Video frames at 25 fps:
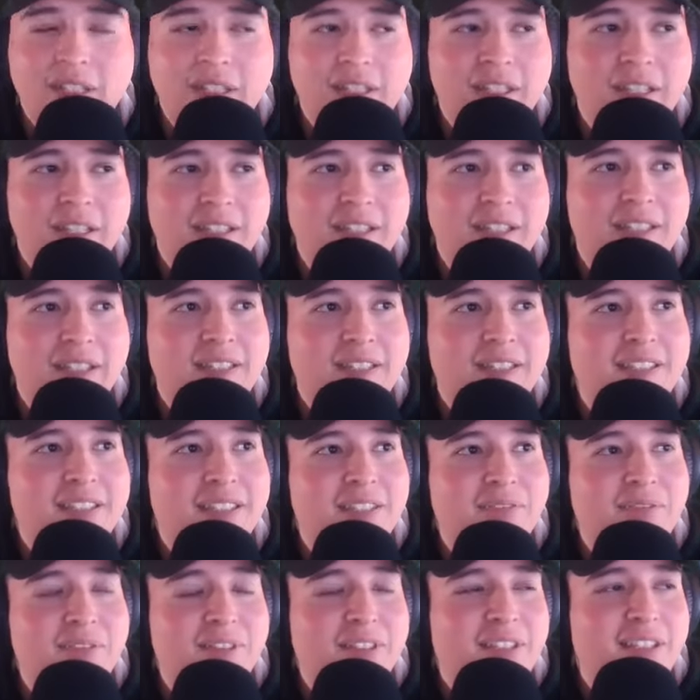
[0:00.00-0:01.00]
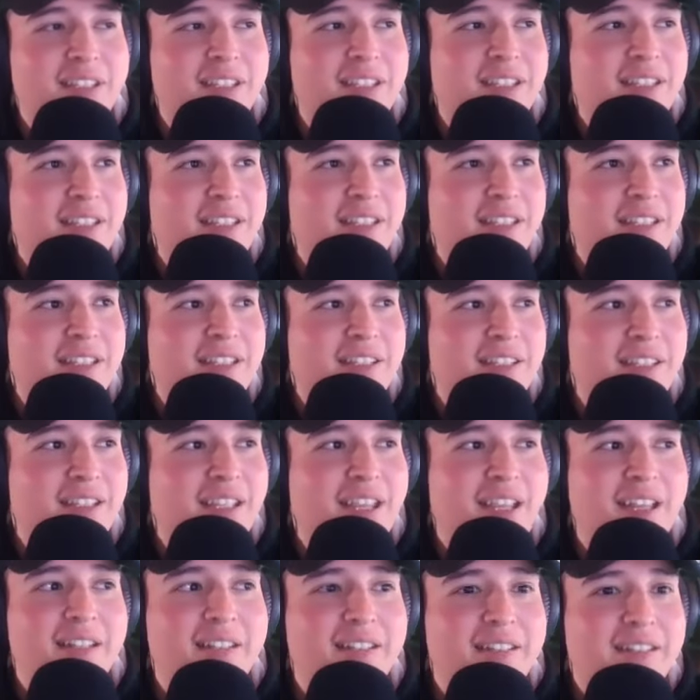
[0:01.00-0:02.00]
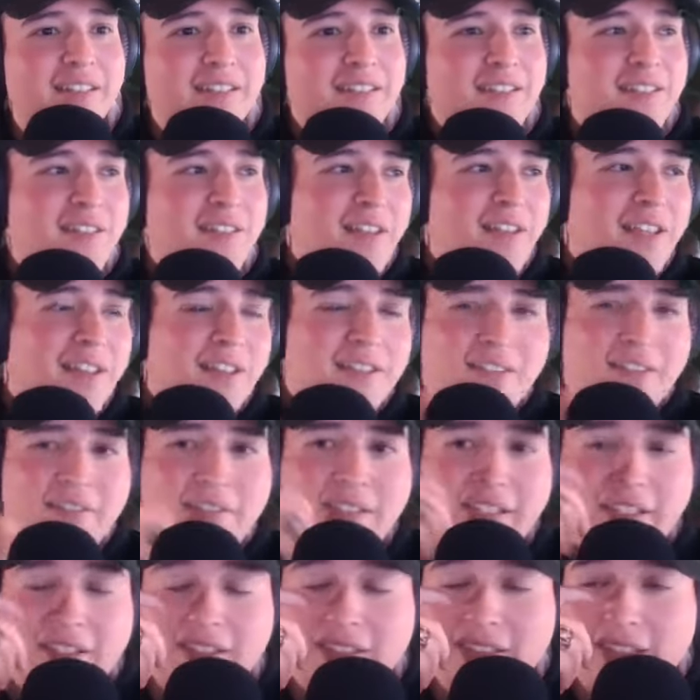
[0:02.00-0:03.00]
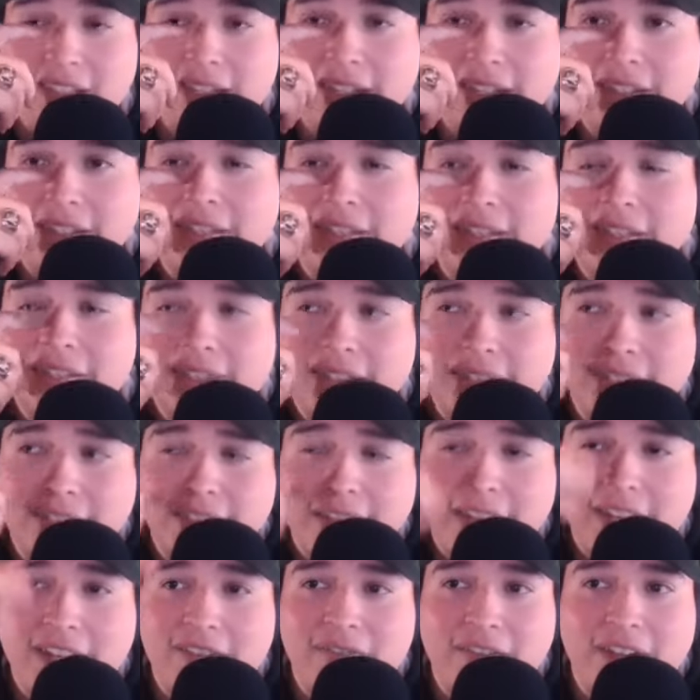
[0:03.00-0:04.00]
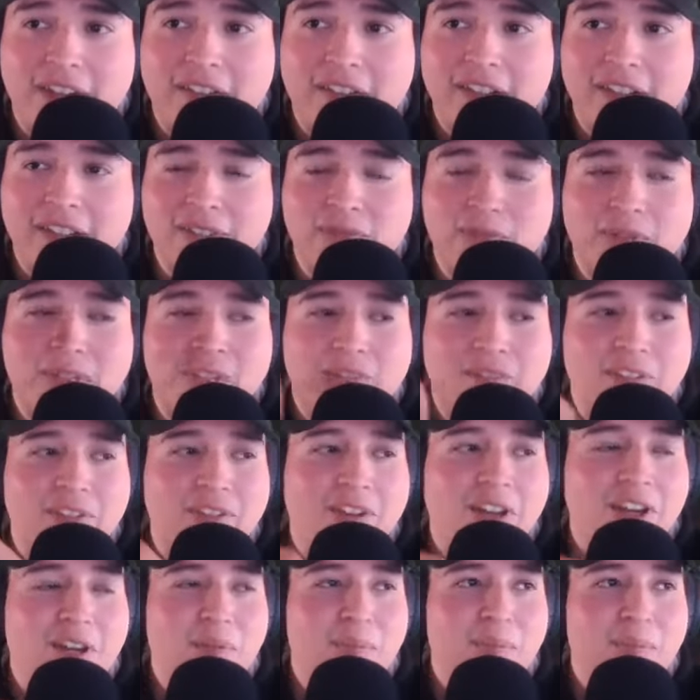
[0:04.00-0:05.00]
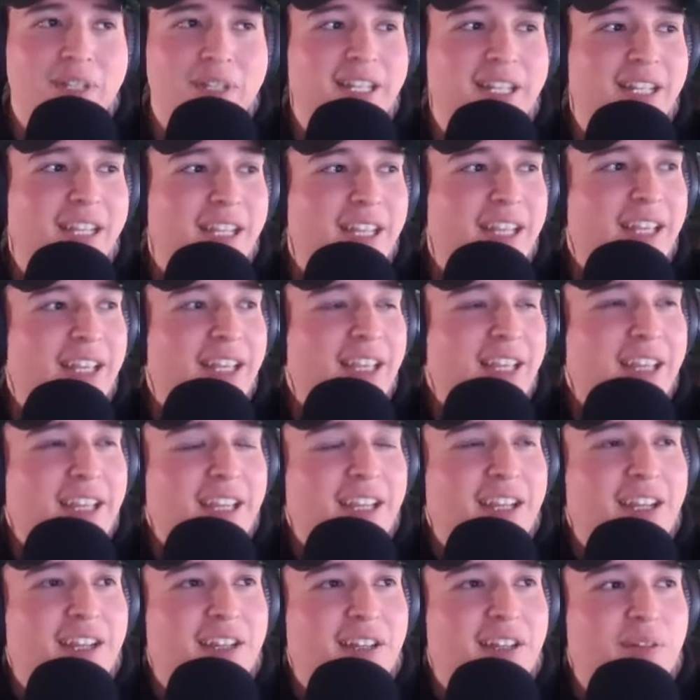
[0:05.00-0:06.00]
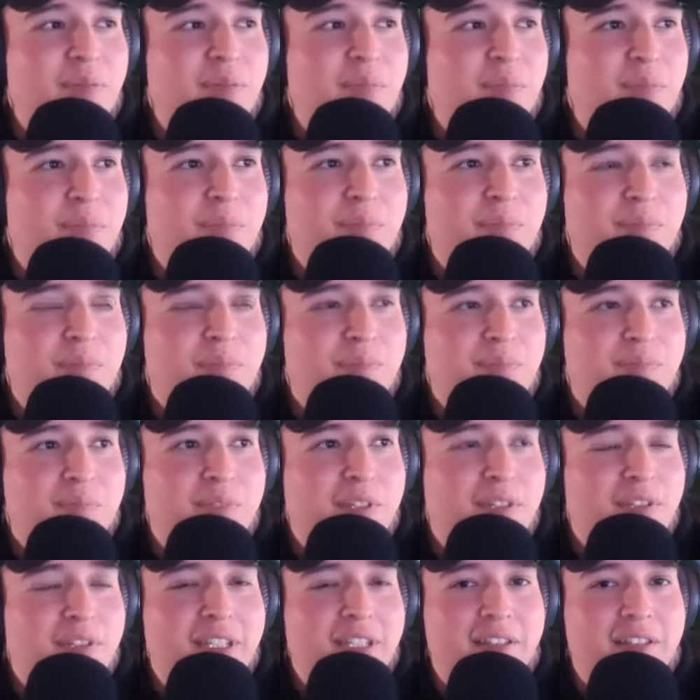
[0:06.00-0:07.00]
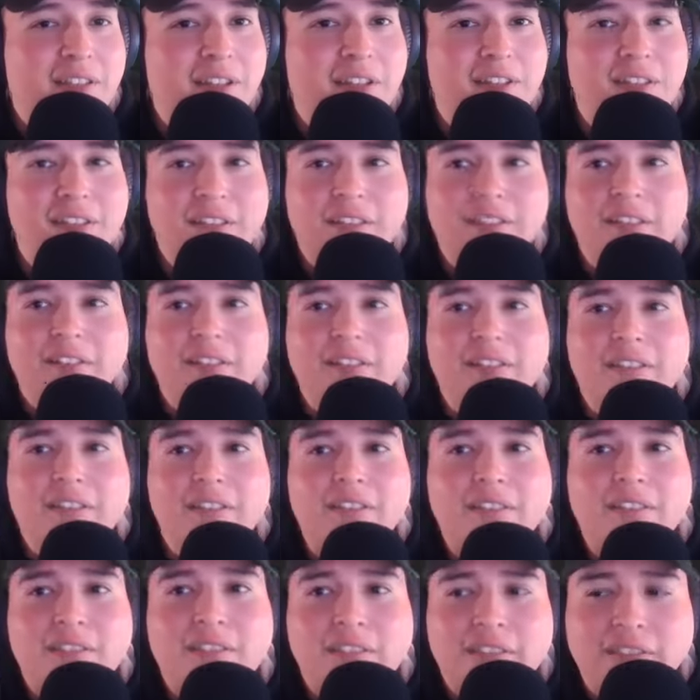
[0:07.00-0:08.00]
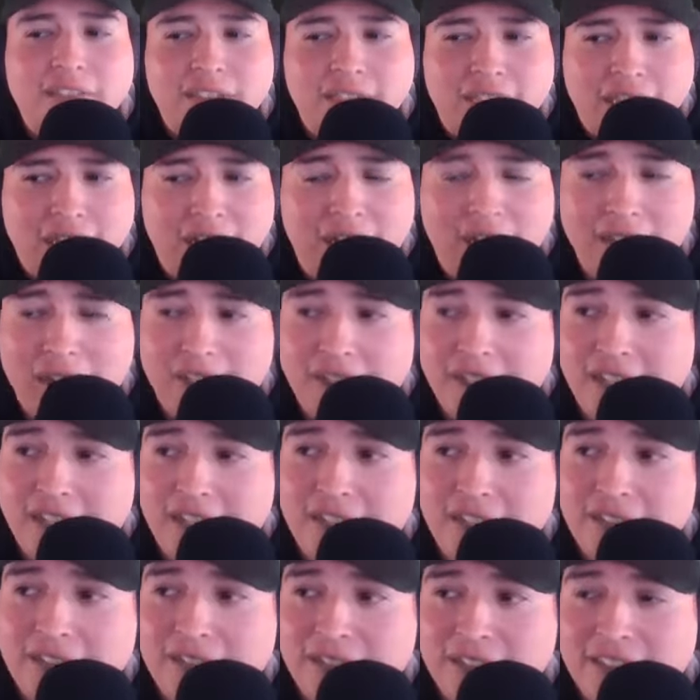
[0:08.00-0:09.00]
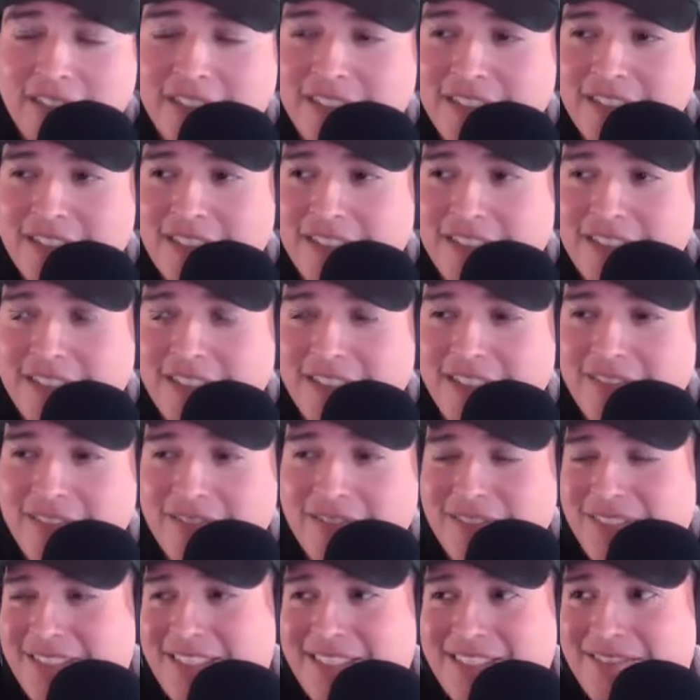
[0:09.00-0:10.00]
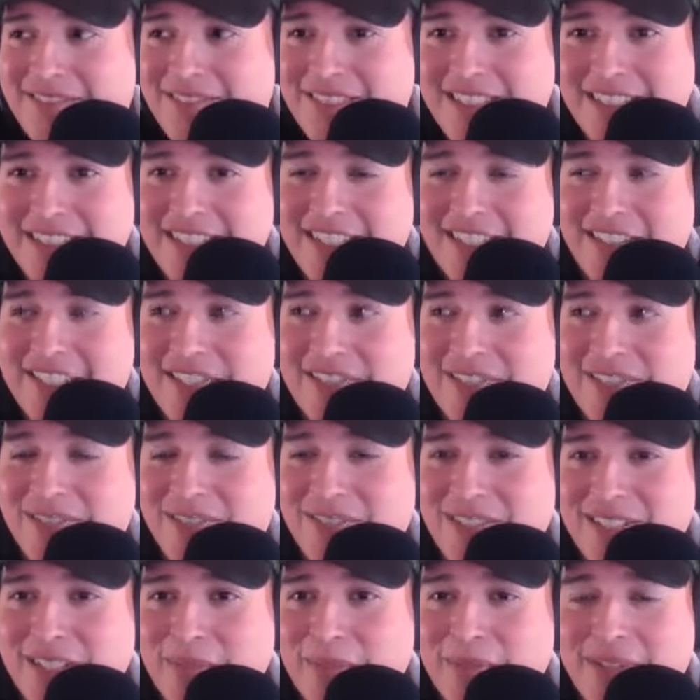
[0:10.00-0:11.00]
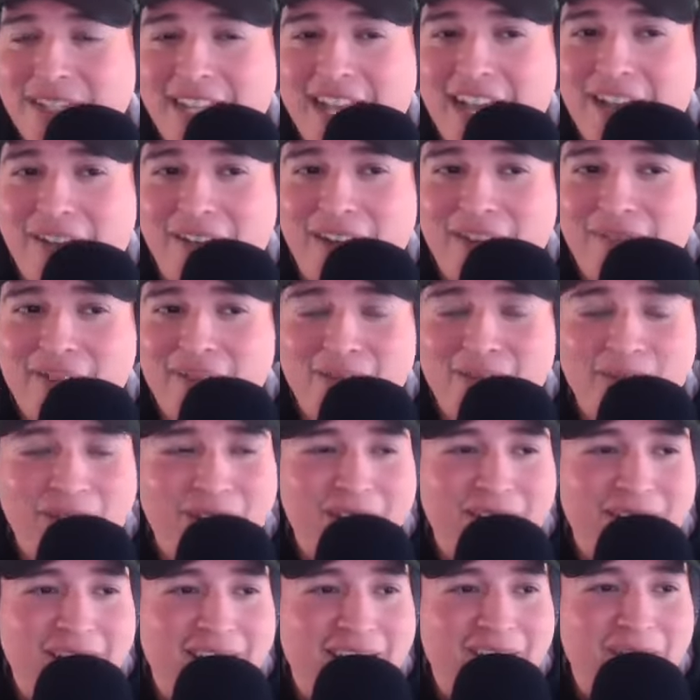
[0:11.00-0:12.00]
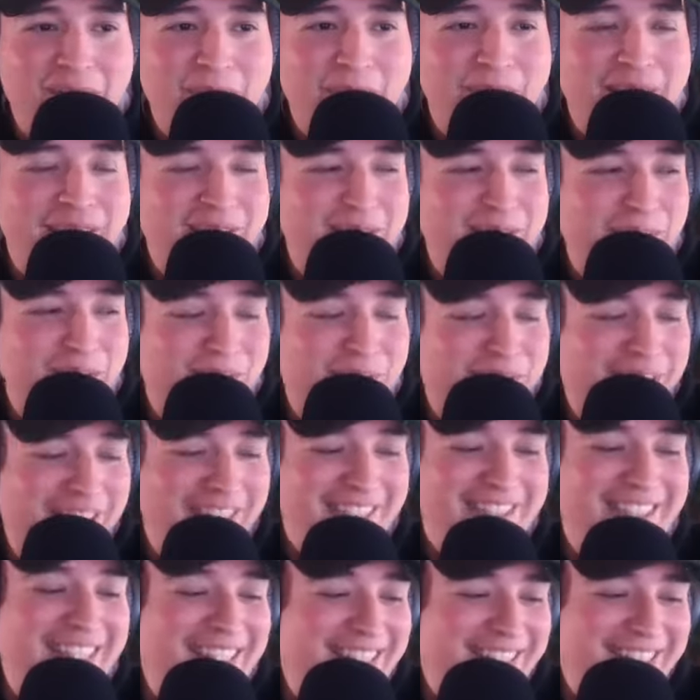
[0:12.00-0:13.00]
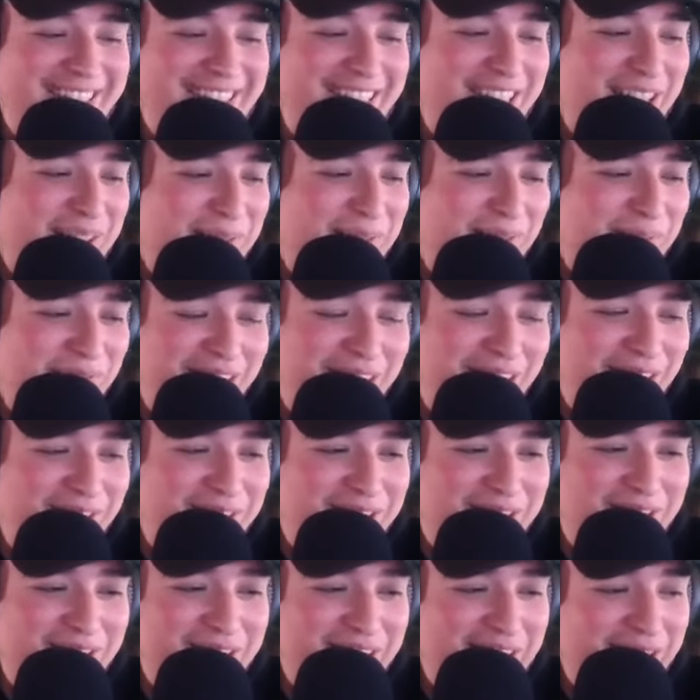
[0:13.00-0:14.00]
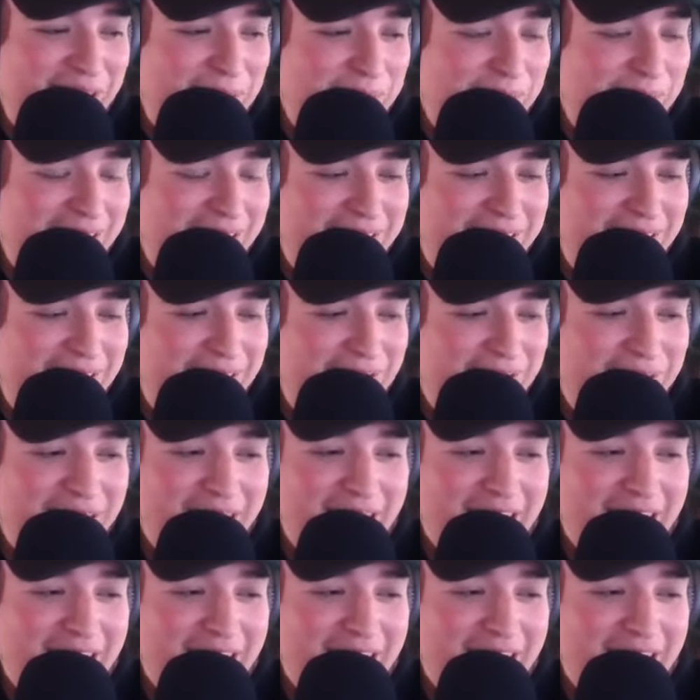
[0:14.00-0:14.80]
Yeah, that's definitely, yeah, like you said, it kind of varies wherever you are, but down there on the Rio, it's you just hear stories up and down everywhere, and everybody swore that they'd seen them when I was growing up and stuff.